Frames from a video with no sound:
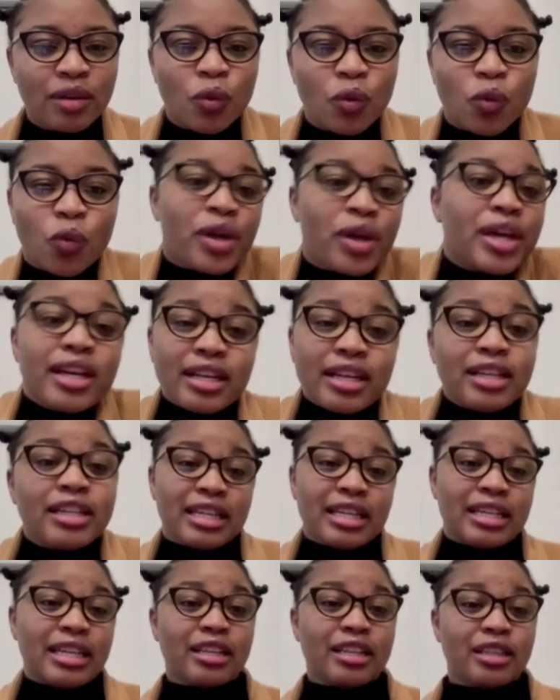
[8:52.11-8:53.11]
We
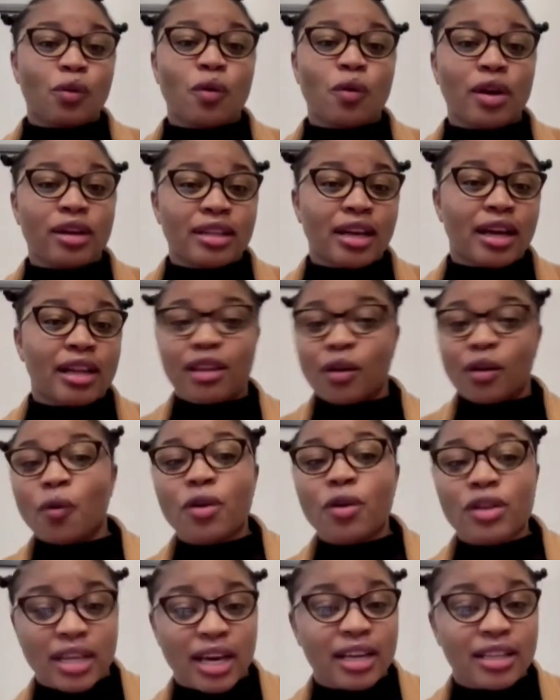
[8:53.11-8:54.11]
needed the water. The
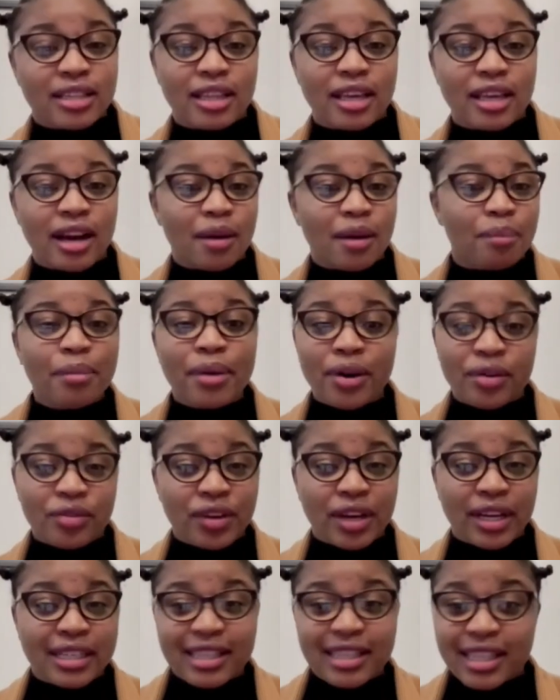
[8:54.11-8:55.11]
water is there.
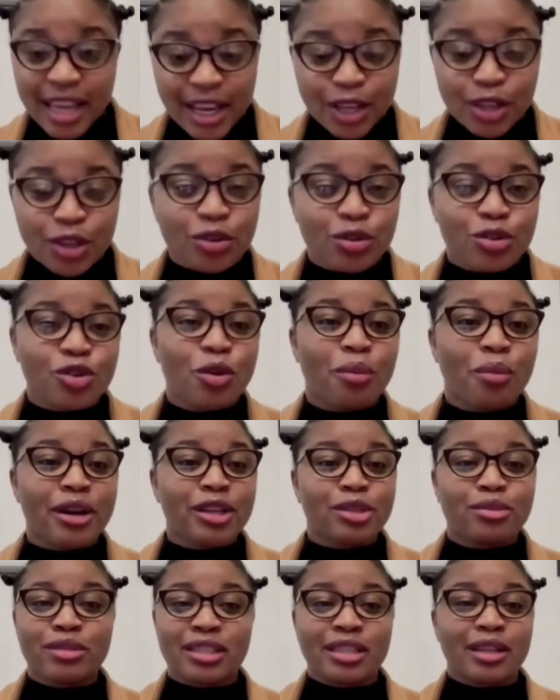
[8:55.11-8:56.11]
Perfect. Thank you so
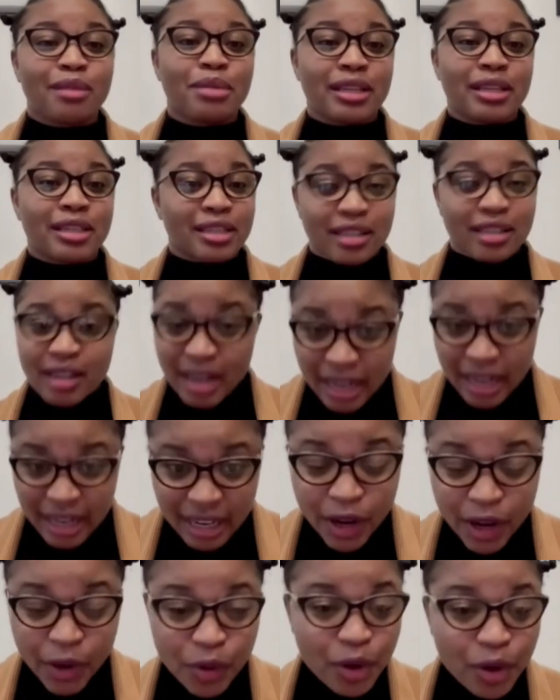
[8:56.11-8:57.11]
much, Mr. Beast.
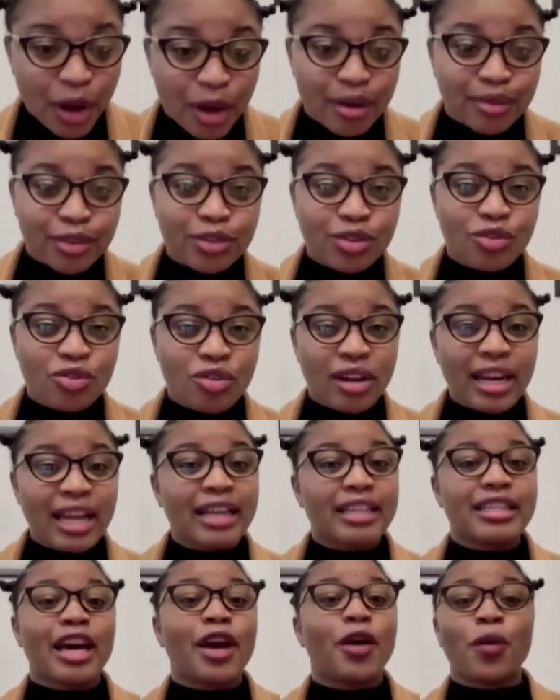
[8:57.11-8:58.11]
Now you can move to your
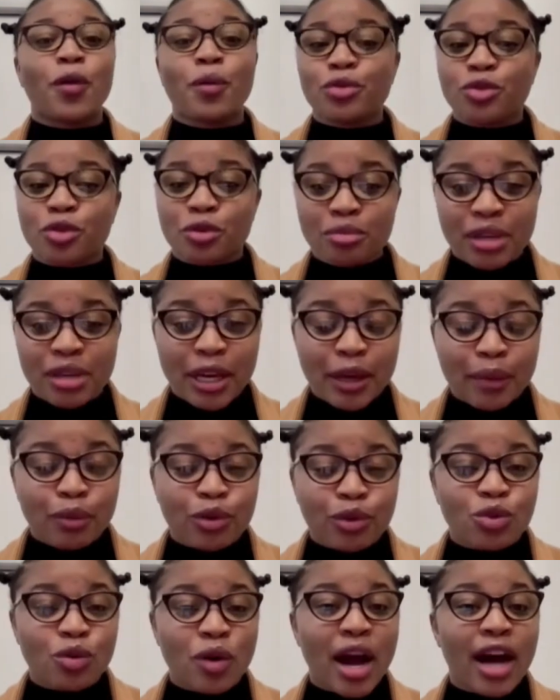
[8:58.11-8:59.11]
next. I hope you'll be
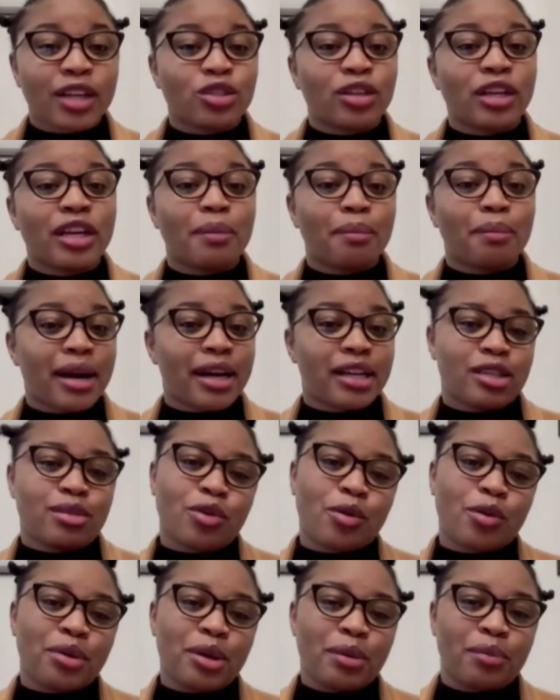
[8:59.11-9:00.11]
able to actually impact
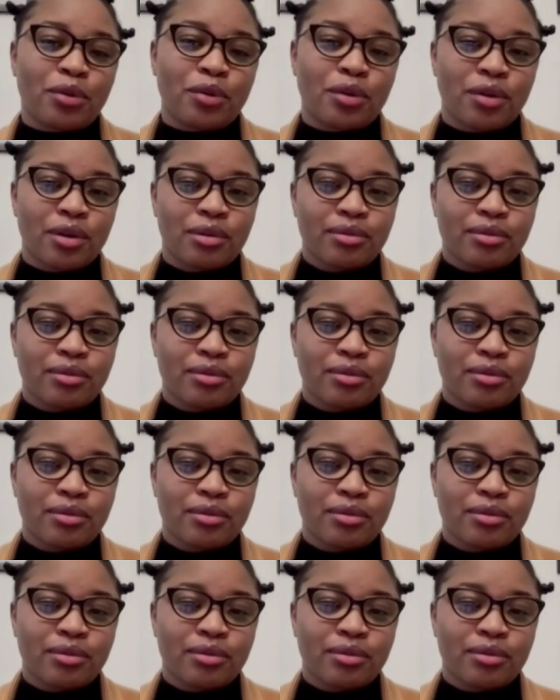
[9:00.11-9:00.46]
more people.